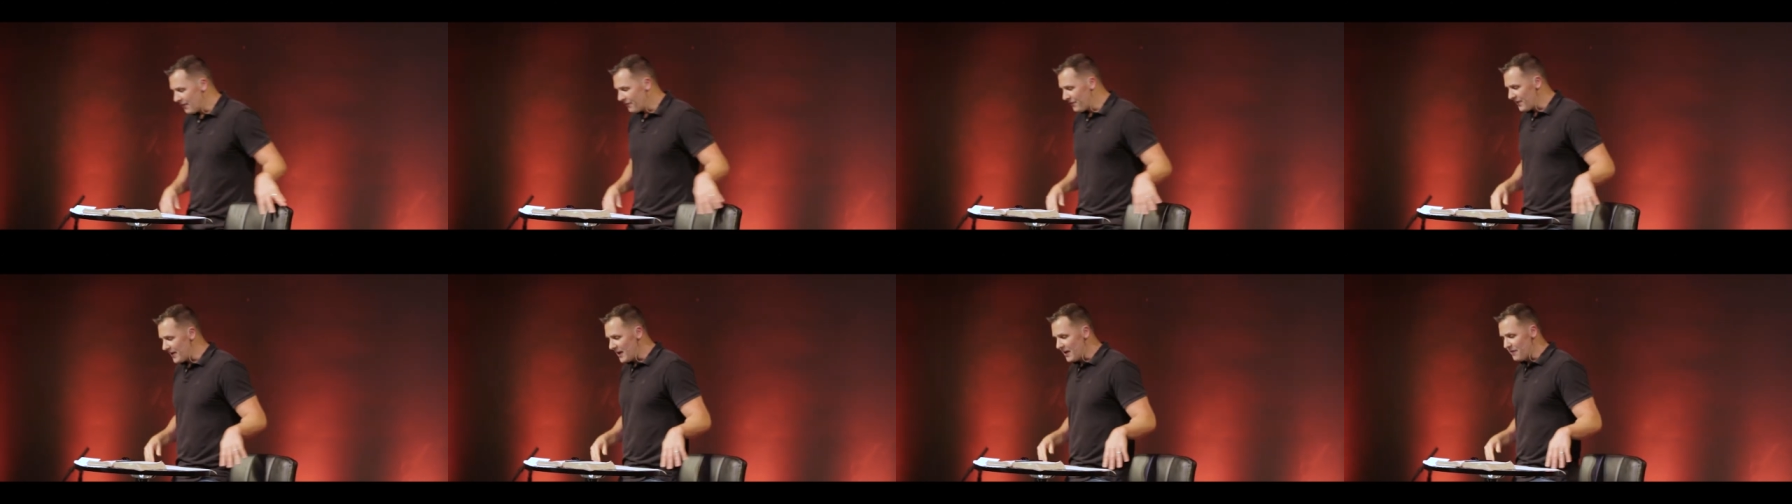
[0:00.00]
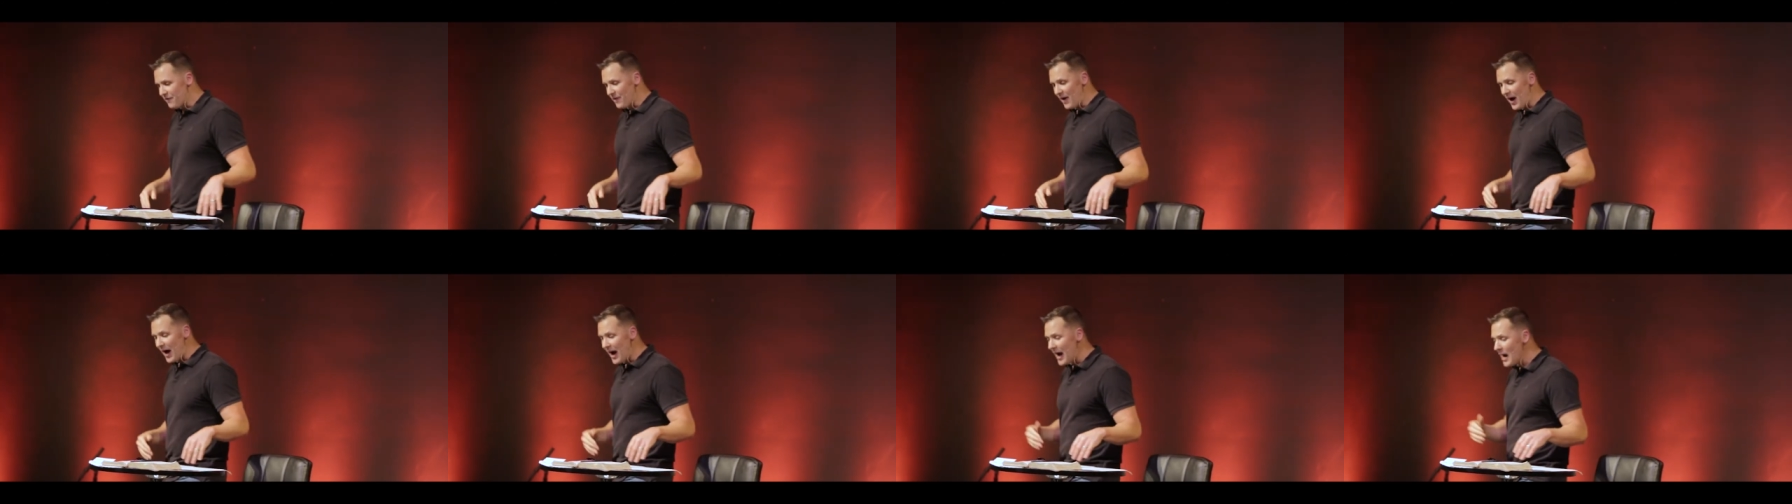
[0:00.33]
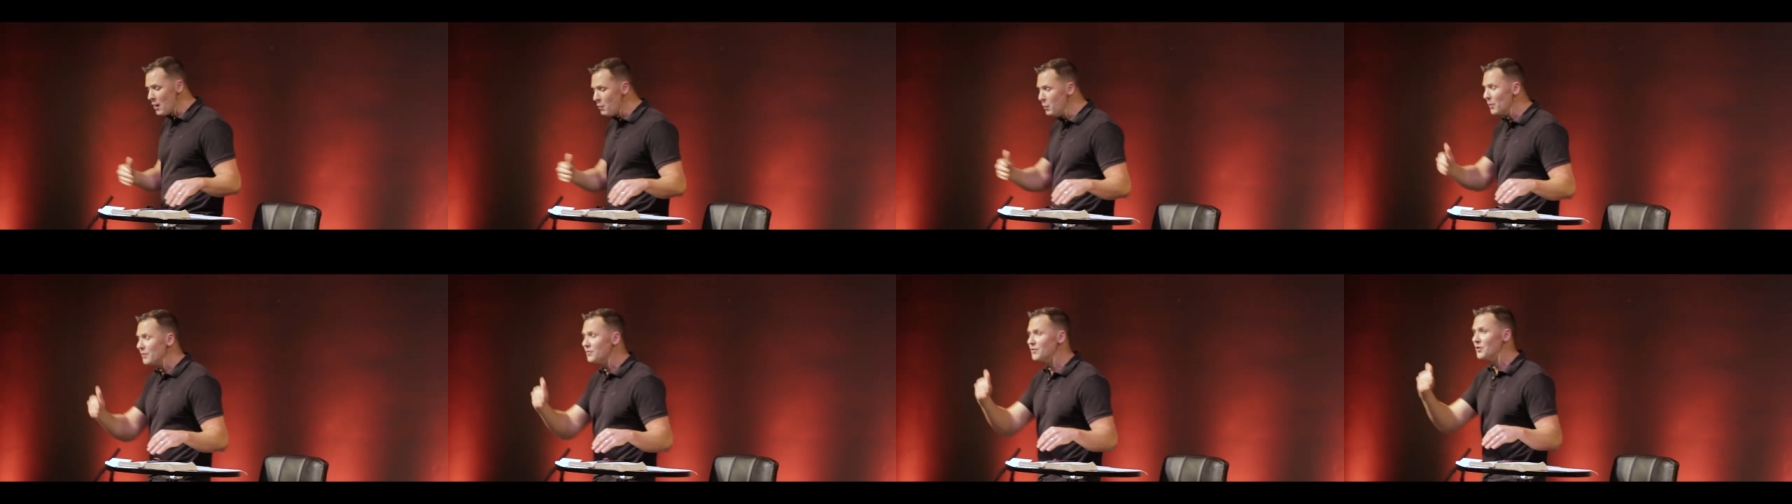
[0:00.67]
if, if
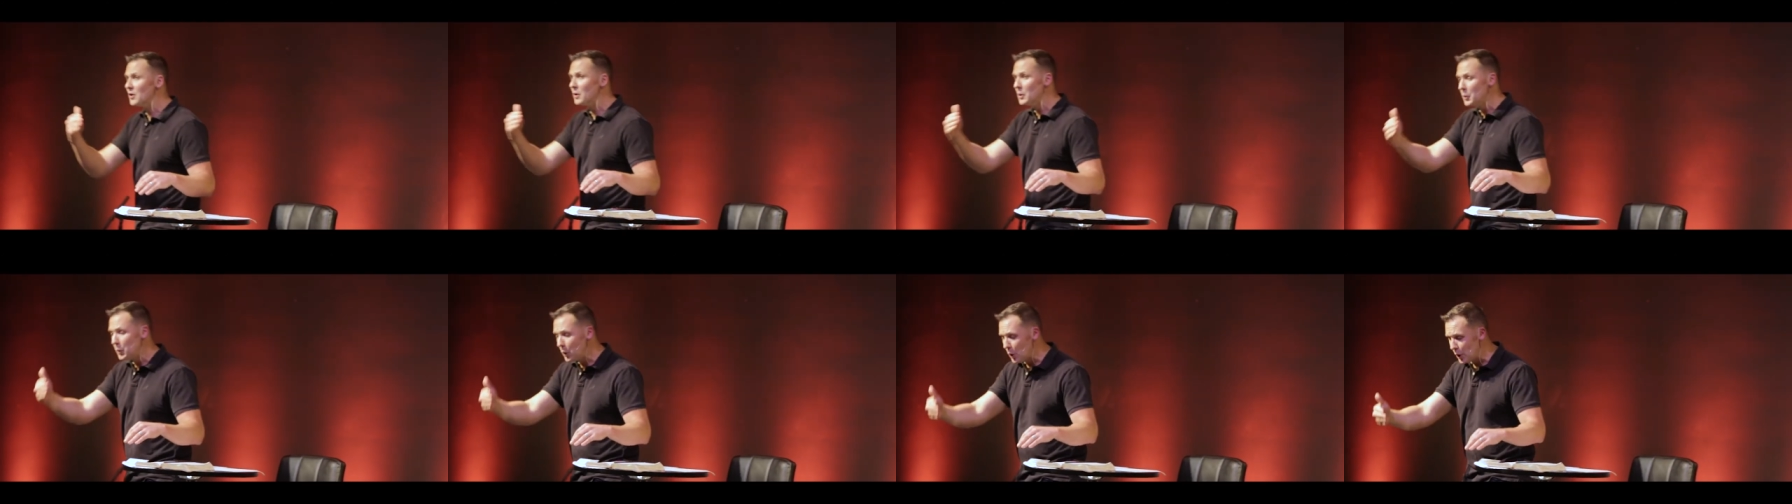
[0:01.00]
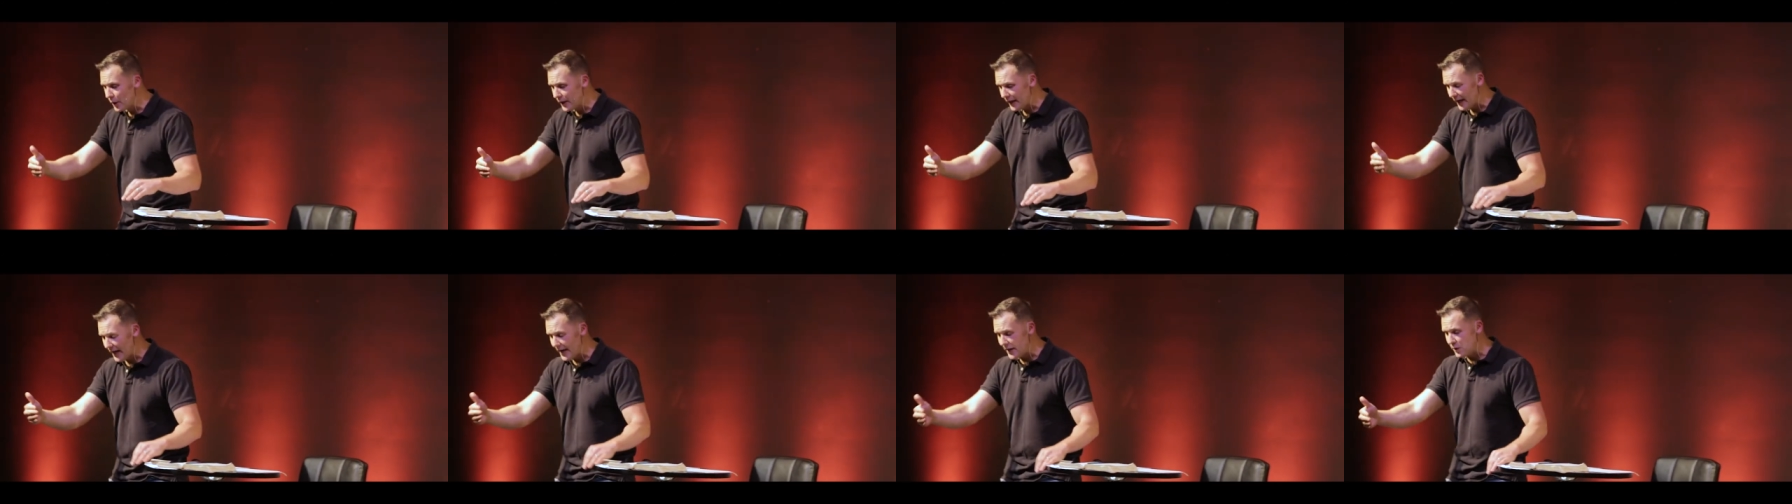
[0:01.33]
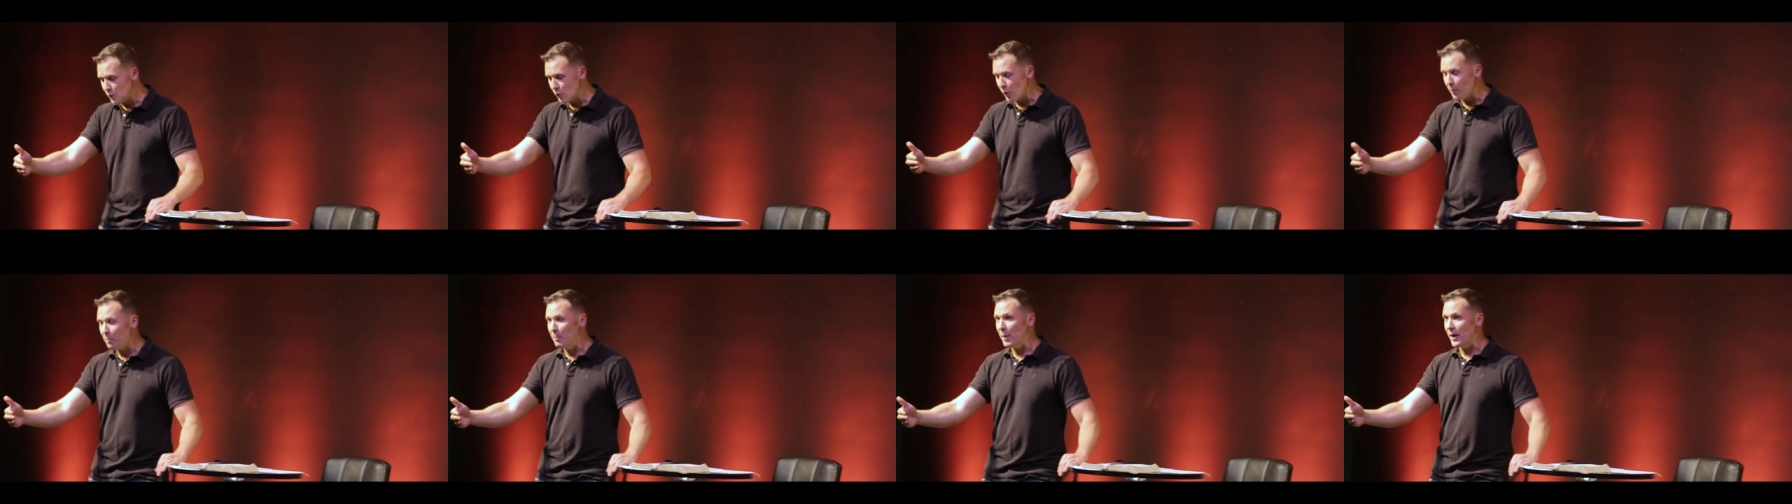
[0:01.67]
I were to look
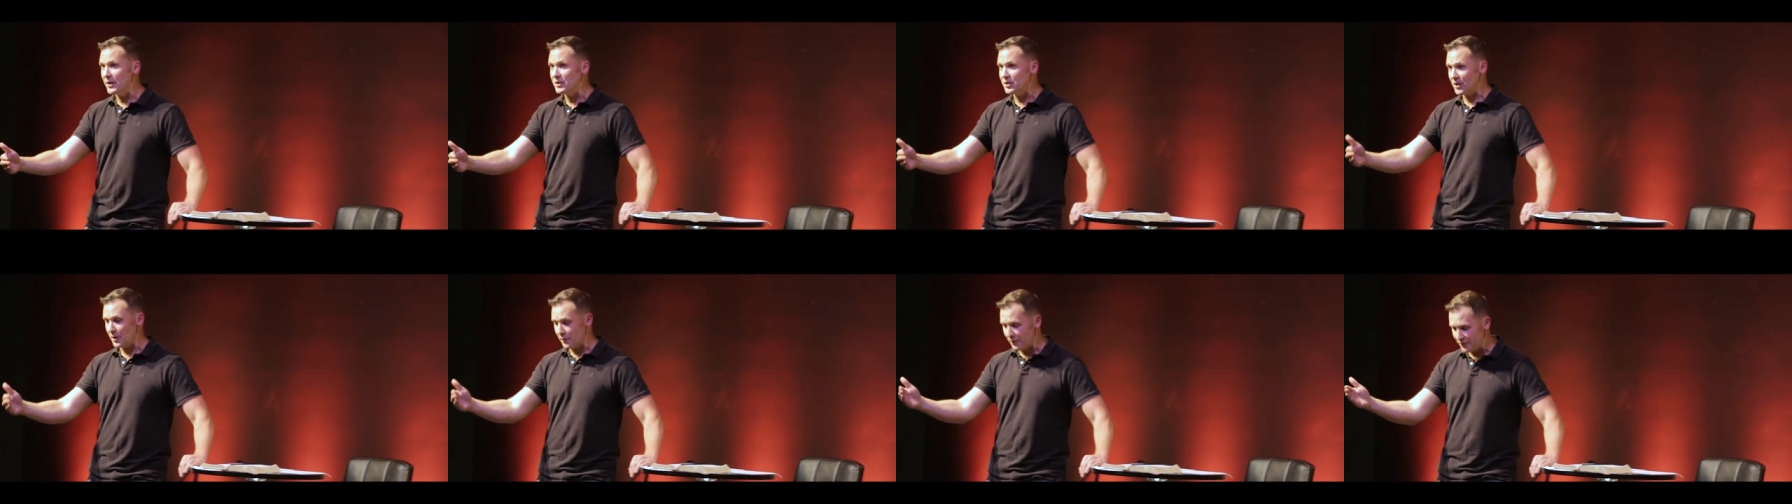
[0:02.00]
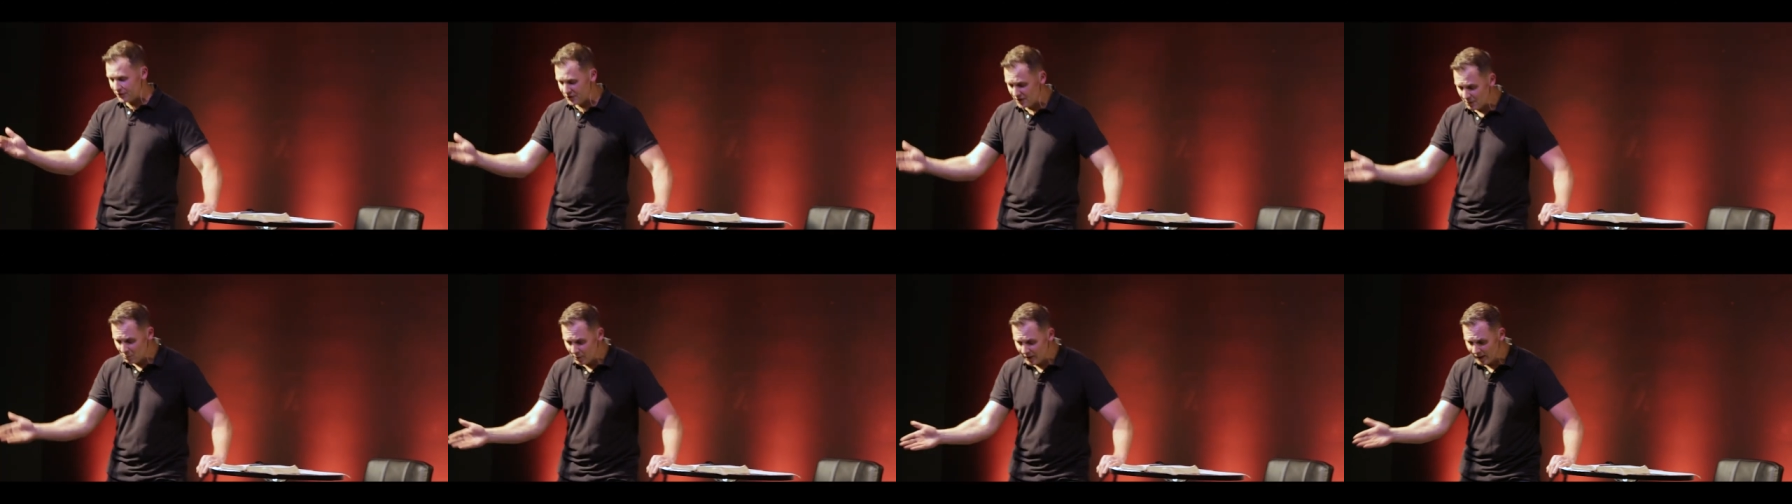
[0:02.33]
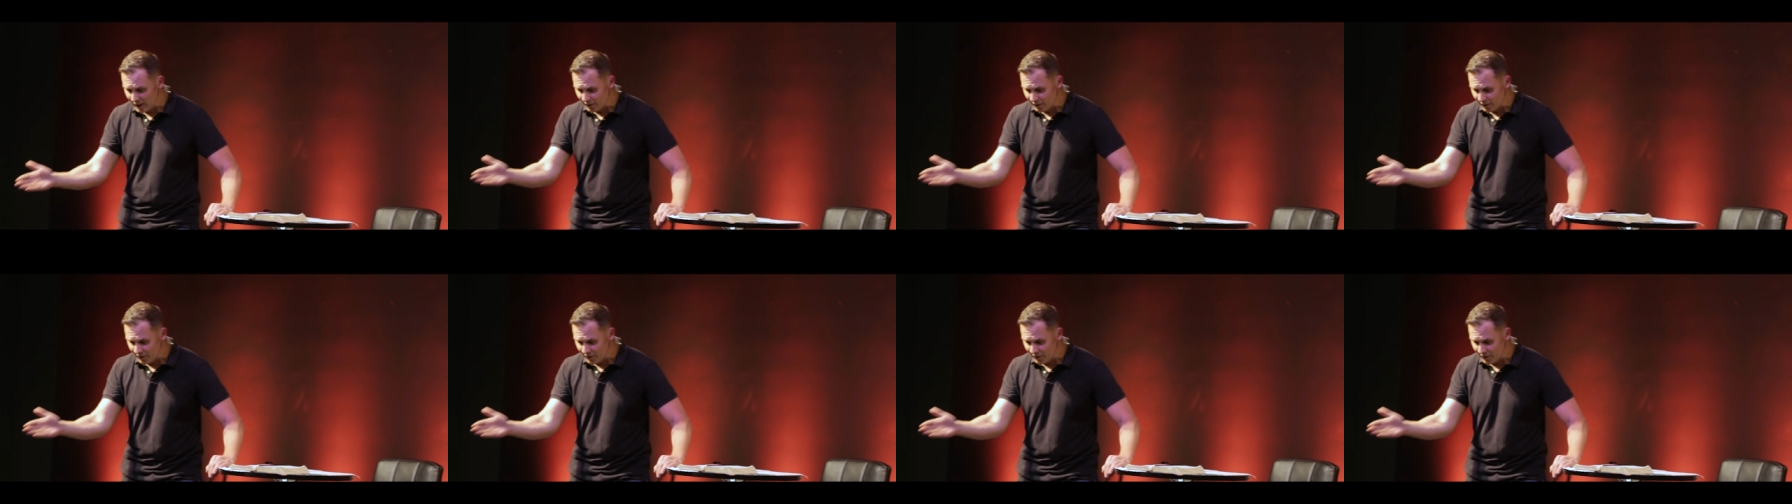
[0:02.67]
at your budget, or if someone